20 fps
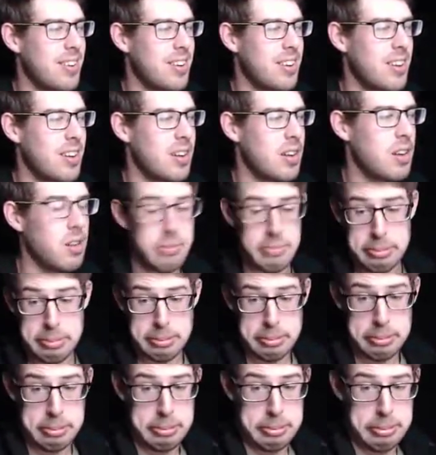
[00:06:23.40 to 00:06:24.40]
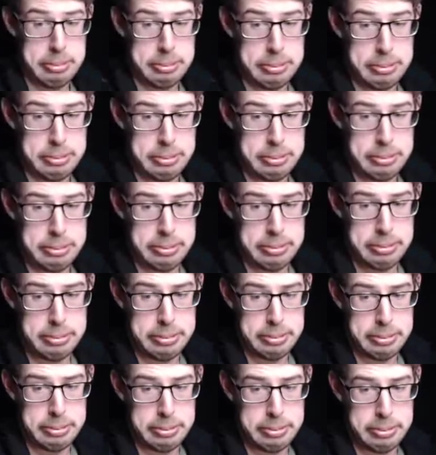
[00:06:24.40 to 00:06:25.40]

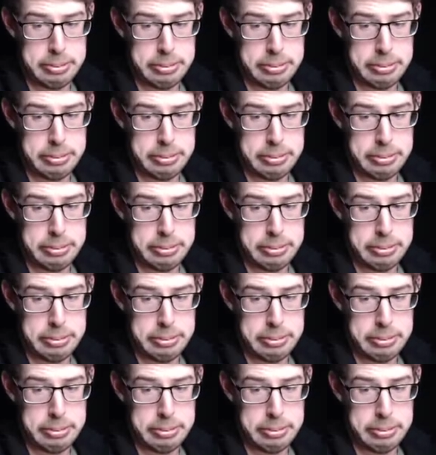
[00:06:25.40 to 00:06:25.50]
Nothing is said.